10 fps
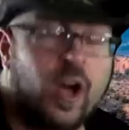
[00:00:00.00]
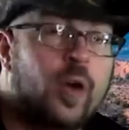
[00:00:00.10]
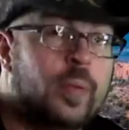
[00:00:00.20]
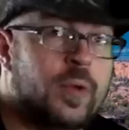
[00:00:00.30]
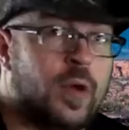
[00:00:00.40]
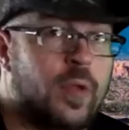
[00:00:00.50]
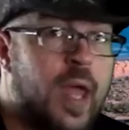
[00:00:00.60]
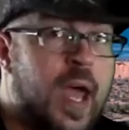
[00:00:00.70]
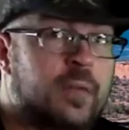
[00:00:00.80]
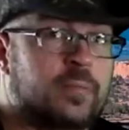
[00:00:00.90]
I hope you know
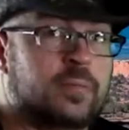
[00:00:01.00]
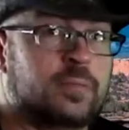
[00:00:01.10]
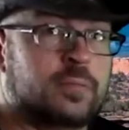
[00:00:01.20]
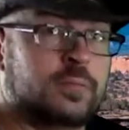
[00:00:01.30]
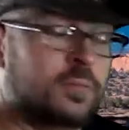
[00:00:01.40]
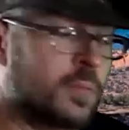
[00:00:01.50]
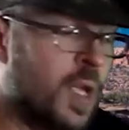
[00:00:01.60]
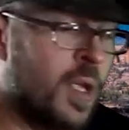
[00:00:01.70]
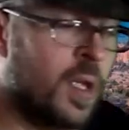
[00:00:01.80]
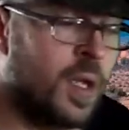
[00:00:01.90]

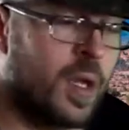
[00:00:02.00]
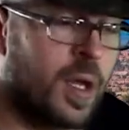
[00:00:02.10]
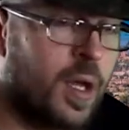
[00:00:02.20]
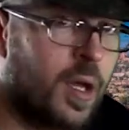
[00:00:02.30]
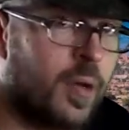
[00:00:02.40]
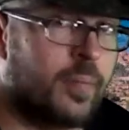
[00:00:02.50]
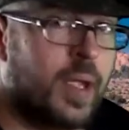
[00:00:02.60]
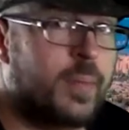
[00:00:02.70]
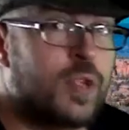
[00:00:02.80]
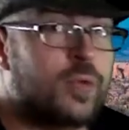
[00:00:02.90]
that.
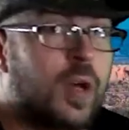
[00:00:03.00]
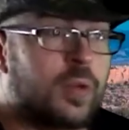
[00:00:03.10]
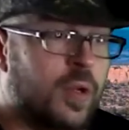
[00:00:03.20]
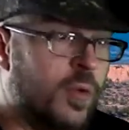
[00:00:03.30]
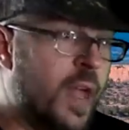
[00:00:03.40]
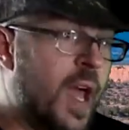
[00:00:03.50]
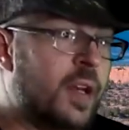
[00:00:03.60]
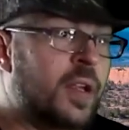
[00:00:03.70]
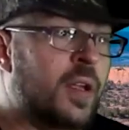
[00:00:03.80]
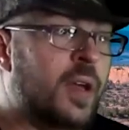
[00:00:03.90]
Maybe you don't know
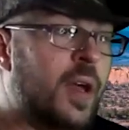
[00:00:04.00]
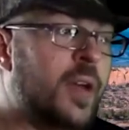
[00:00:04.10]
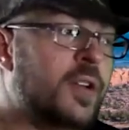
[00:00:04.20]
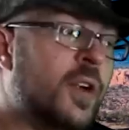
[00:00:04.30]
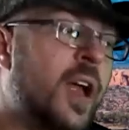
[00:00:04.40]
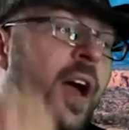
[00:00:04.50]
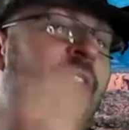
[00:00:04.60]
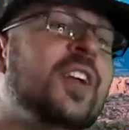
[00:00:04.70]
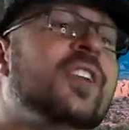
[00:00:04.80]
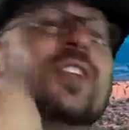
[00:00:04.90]
that. You're
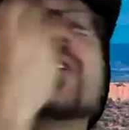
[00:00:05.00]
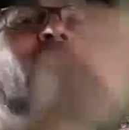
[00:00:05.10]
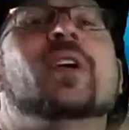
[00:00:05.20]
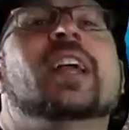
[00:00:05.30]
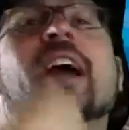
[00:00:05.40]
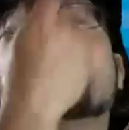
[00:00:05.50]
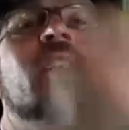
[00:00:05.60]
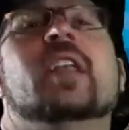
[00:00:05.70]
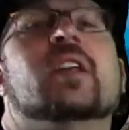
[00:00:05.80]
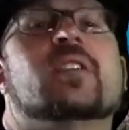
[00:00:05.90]
out there throwing
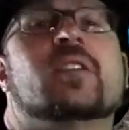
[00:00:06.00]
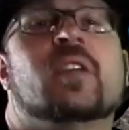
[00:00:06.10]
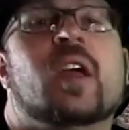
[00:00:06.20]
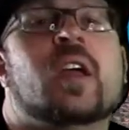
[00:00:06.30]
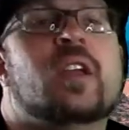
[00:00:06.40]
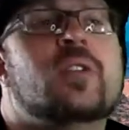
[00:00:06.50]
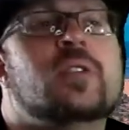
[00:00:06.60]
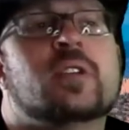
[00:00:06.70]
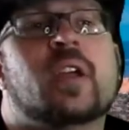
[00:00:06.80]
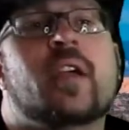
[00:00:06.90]
evidence. You
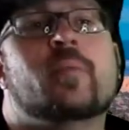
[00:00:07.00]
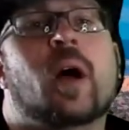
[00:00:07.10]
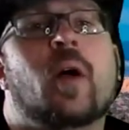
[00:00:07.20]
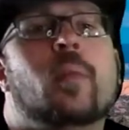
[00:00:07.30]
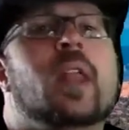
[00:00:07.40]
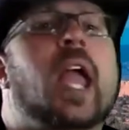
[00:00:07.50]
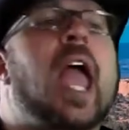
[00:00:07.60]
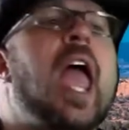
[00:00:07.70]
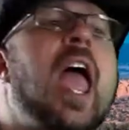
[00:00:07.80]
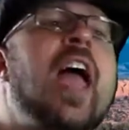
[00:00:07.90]
just gave public
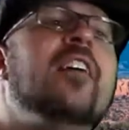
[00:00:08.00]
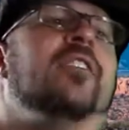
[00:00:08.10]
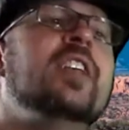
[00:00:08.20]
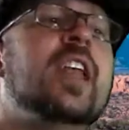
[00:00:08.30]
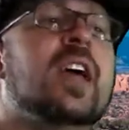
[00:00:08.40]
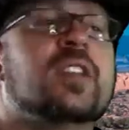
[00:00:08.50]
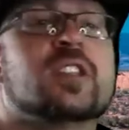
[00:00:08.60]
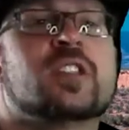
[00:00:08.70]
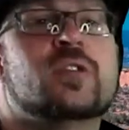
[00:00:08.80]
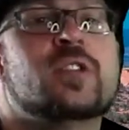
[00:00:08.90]

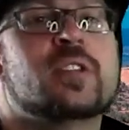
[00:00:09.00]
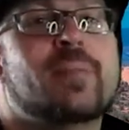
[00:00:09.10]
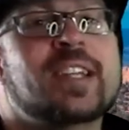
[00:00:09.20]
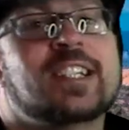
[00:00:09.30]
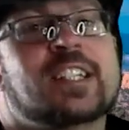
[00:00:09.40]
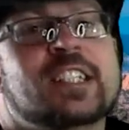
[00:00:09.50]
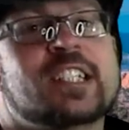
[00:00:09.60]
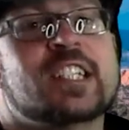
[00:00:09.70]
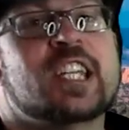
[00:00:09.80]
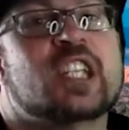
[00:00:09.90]
evidence. You just basically
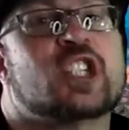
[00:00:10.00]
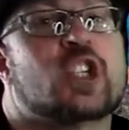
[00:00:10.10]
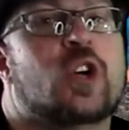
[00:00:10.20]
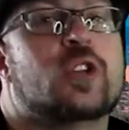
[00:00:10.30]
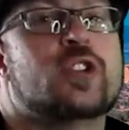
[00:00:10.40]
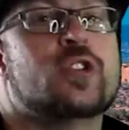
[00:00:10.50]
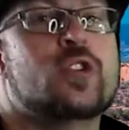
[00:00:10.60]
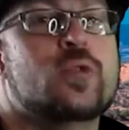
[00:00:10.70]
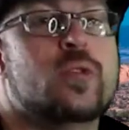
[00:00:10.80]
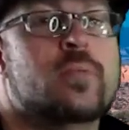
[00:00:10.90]
snitched on your dude.